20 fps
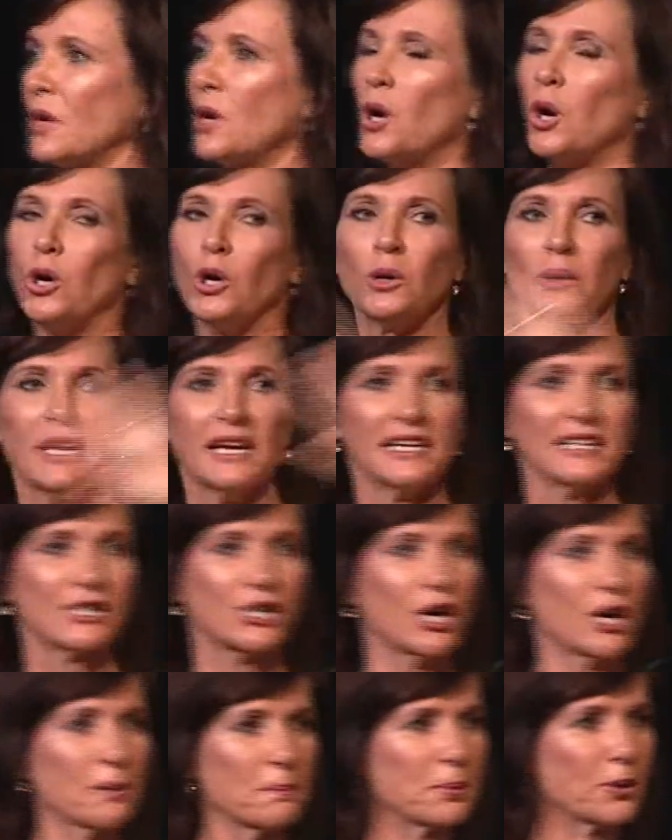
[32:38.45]
Who here's
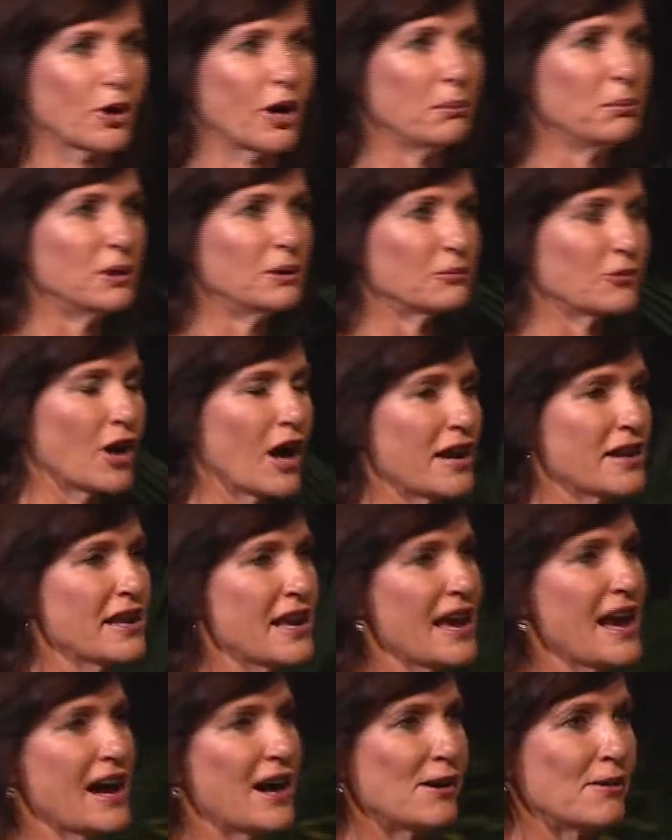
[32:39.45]
got a problem right
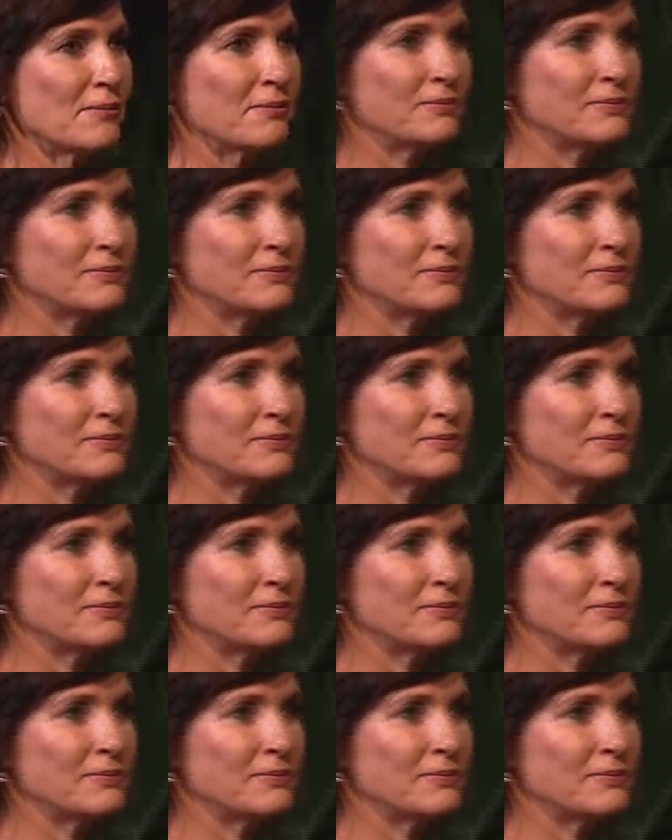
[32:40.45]
now?